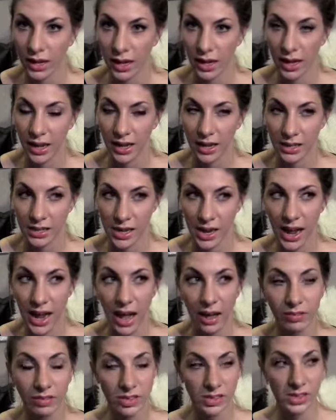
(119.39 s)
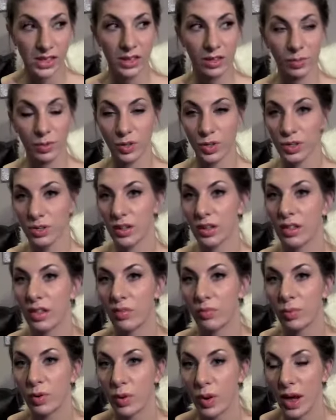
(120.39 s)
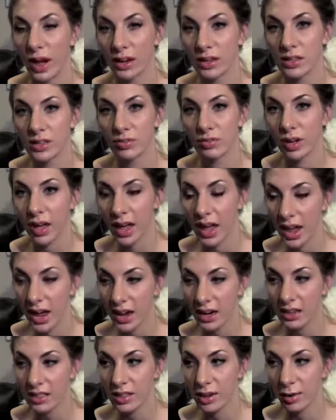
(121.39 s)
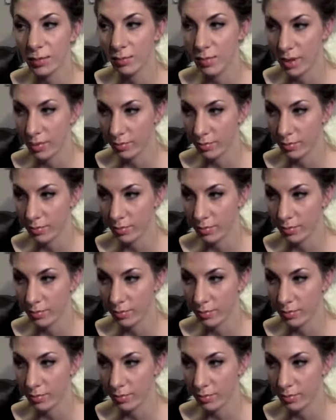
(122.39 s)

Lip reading: And I have to say, as much as I love Proactiv, I hated their